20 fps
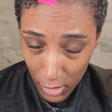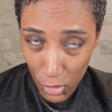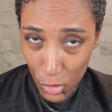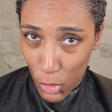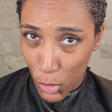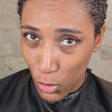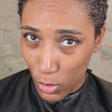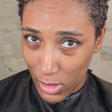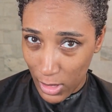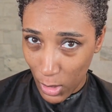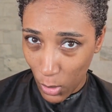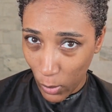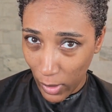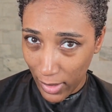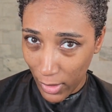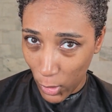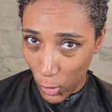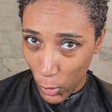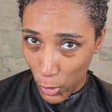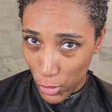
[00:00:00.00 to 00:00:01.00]
Do you see the way
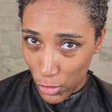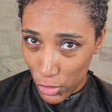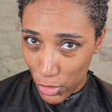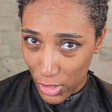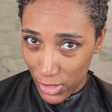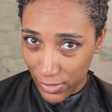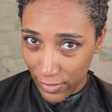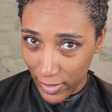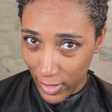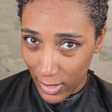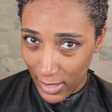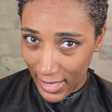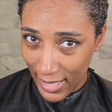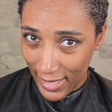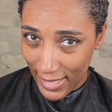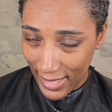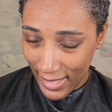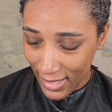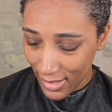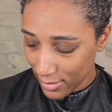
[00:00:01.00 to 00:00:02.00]
the curls just fell
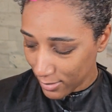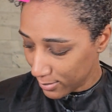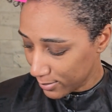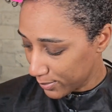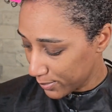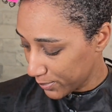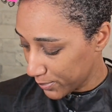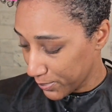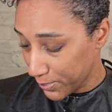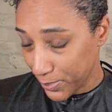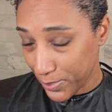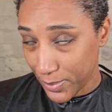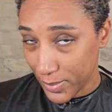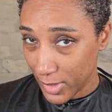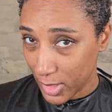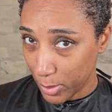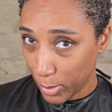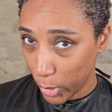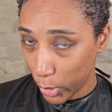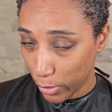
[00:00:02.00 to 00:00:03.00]
like that?
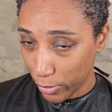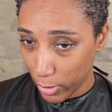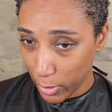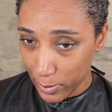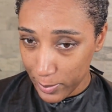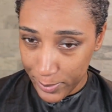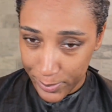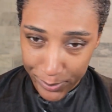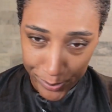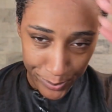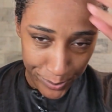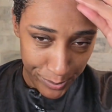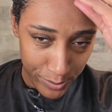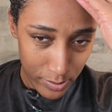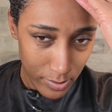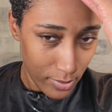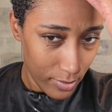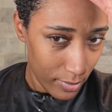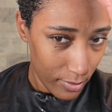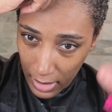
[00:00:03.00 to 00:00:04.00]
It's beautiful.
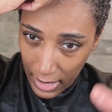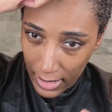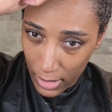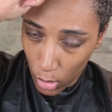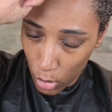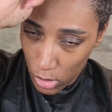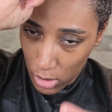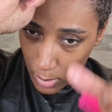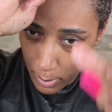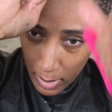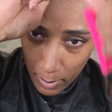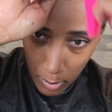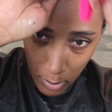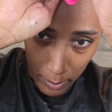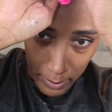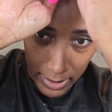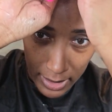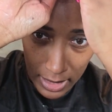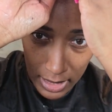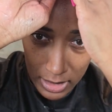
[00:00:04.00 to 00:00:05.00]
Now I know some people
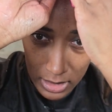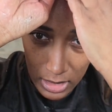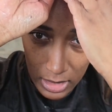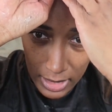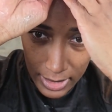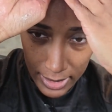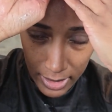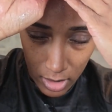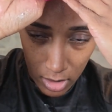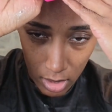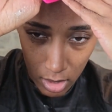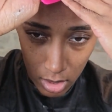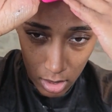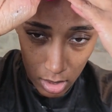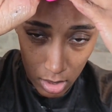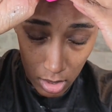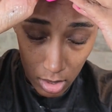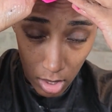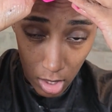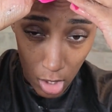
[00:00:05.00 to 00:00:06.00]
may not like
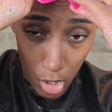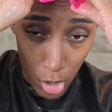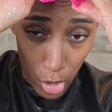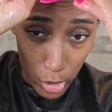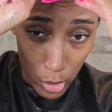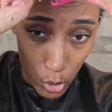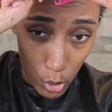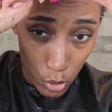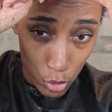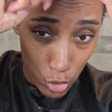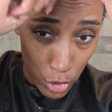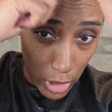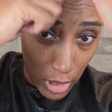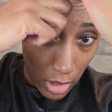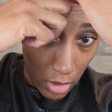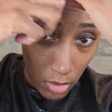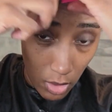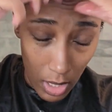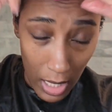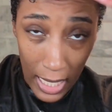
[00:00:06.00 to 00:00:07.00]
a hard hold
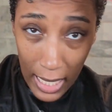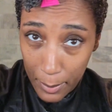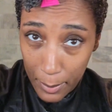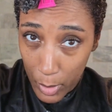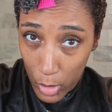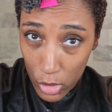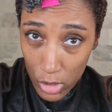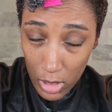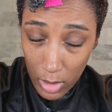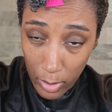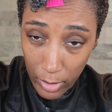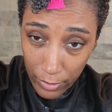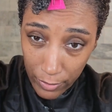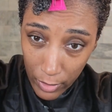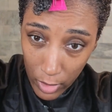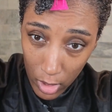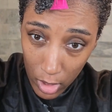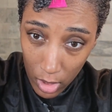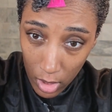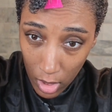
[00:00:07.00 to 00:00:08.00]
gel. personally
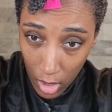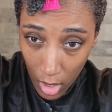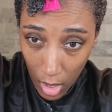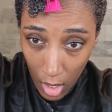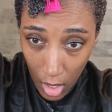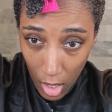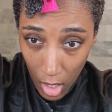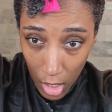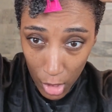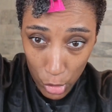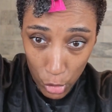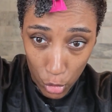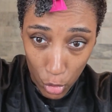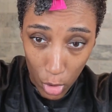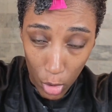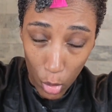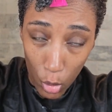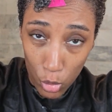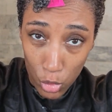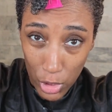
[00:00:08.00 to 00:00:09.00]
prefer a
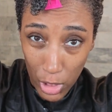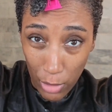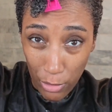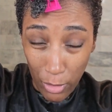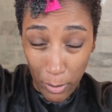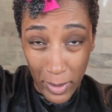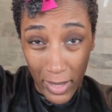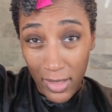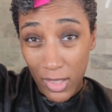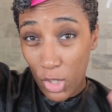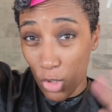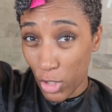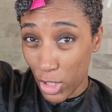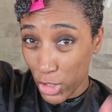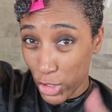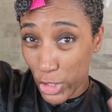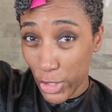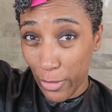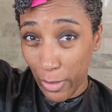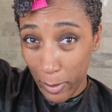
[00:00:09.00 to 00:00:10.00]
strong hold gel. For me, the
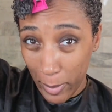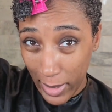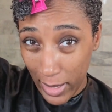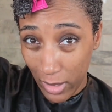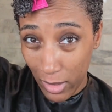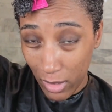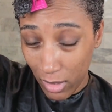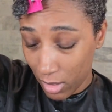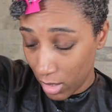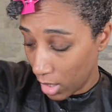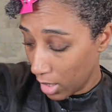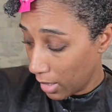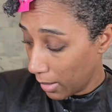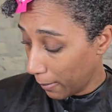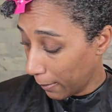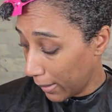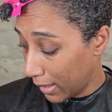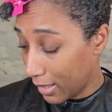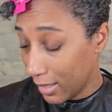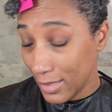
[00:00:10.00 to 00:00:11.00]
crunchier the better,
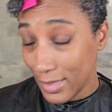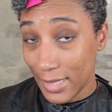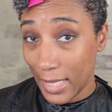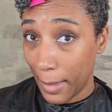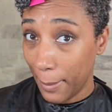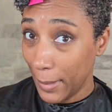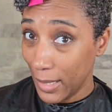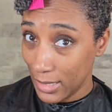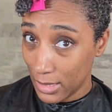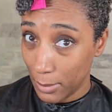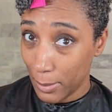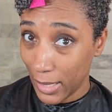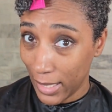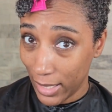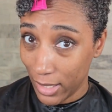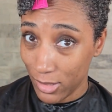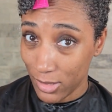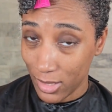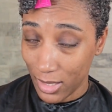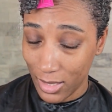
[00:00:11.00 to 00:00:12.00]
because that means that my
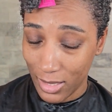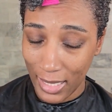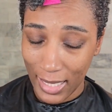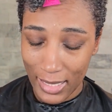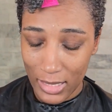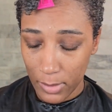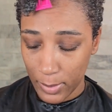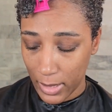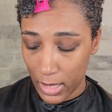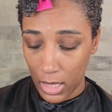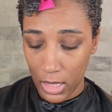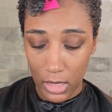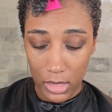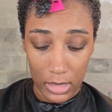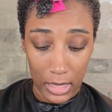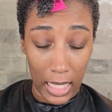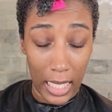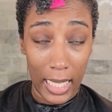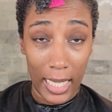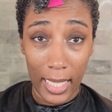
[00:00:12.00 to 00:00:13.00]
hair is going to last,
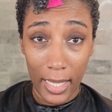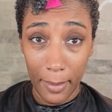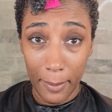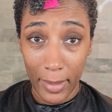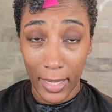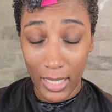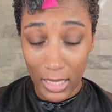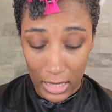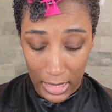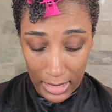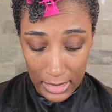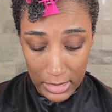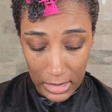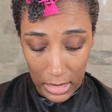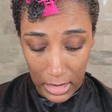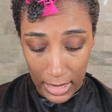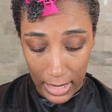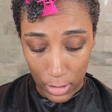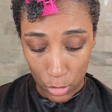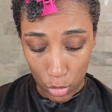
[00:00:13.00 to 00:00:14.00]
because I am a lazy
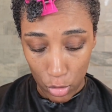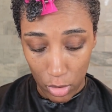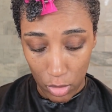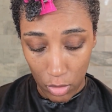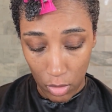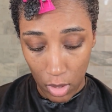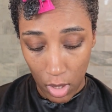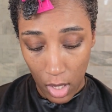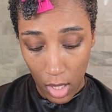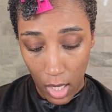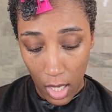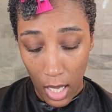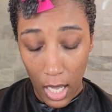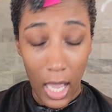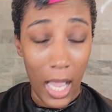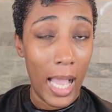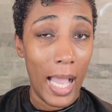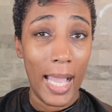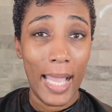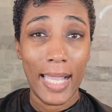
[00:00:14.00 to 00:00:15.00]
natural.
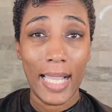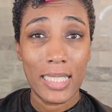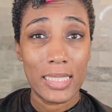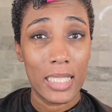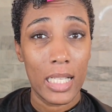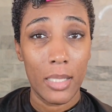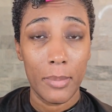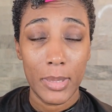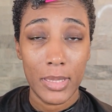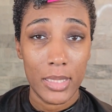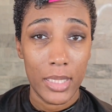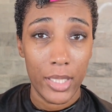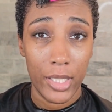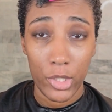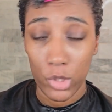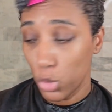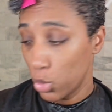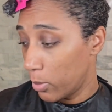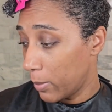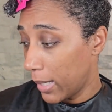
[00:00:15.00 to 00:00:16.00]
I ain't got time to be sitting
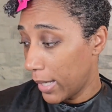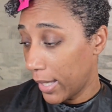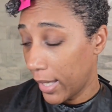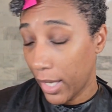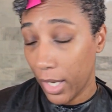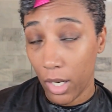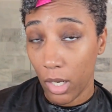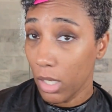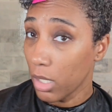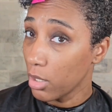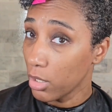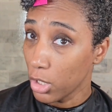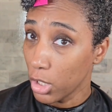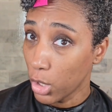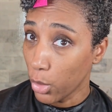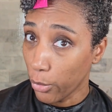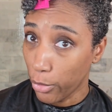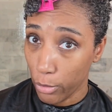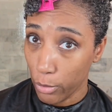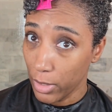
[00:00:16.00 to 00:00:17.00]
here doing my hair,
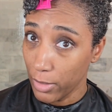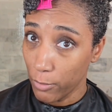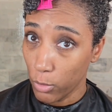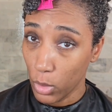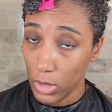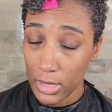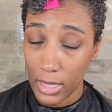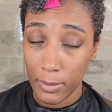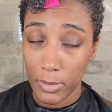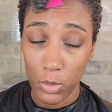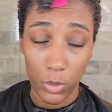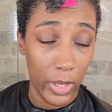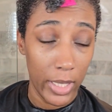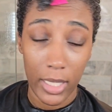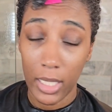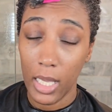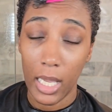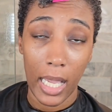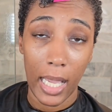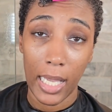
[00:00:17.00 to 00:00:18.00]
3 and 4 times a week.
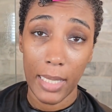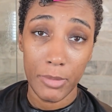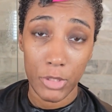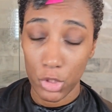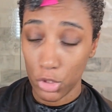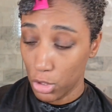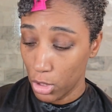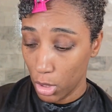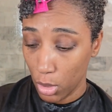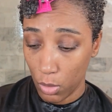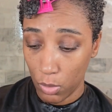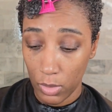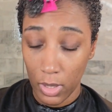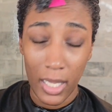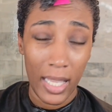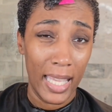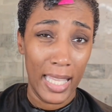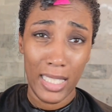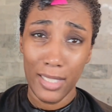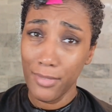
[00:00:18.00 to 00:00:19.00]
I just don't.
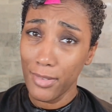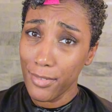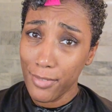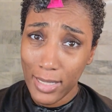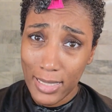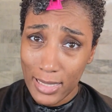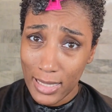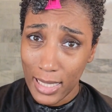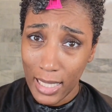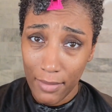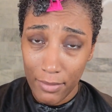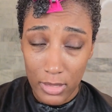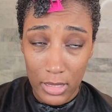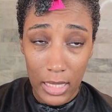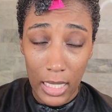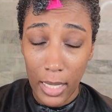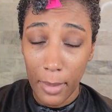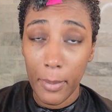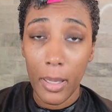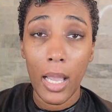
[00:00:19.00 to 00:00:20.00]
And even if I did have the
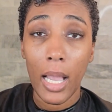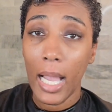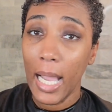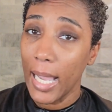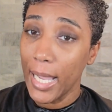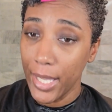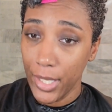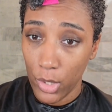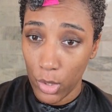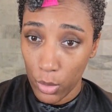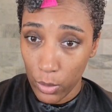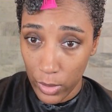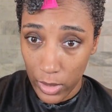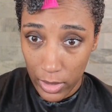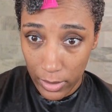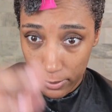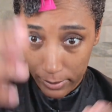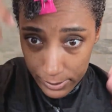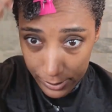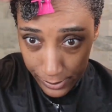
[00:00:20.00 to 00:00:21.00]
time, I ain't doing
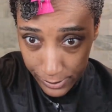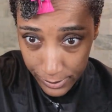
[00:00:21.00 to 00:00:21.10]
it.